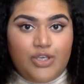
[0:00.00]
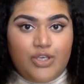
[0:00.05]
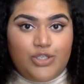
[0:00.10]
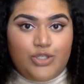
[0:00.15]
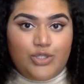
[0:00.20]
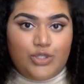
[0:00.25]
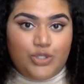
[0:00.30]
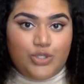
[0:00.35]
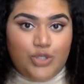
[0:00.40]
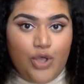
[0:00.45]

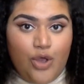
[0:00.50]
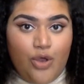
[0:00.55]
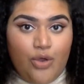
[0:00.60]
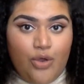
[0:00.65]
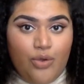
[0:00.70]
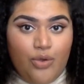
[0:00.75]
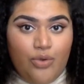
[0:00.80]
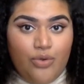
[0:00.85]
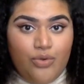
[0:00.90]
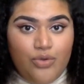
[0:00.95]
So
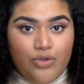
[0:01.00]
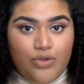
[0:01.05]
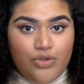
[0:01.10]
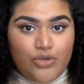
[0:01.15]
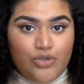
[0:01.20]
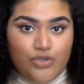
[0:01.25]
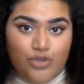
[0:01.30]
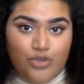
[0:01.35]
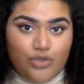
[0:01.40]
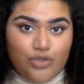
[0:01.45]

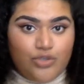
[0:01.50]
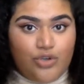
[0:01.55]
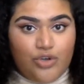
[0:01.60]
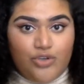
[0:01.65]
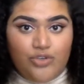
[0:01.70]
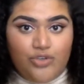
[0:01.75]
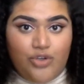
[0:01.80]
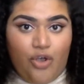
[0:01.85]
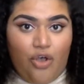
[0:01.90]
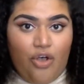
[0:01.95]
dot dot
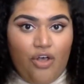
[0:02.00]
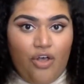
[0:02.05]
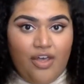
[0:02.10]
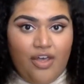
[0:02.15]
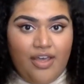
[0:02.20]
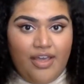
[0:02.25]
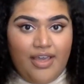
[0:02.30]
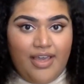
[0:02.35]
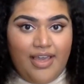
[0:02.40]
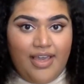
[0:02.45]
dot,
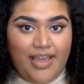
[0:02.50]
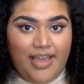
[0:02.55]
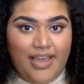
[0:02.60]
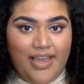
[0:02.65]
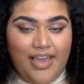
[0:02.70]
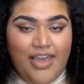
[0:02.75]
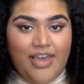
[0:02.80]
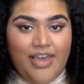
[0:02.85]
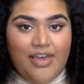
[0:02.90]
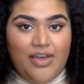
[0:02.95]

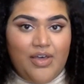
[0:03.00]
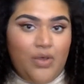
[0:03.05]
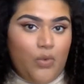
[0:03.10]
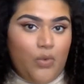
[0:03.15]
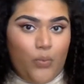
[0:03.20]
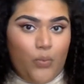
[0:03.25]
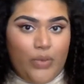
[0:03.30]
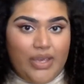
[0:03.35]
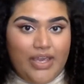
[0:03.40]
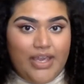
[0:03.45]
here
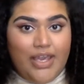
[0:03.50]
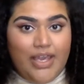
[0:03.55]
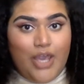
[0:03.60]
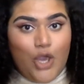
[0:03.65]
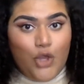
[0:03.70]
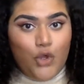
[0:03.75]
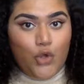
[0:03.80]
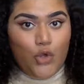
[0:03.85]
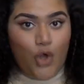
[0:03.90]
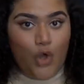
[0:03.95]
we
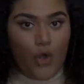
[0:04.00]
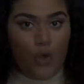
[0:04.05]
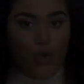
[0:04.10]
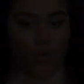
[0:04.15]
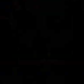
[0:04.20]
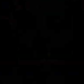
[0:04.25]
go.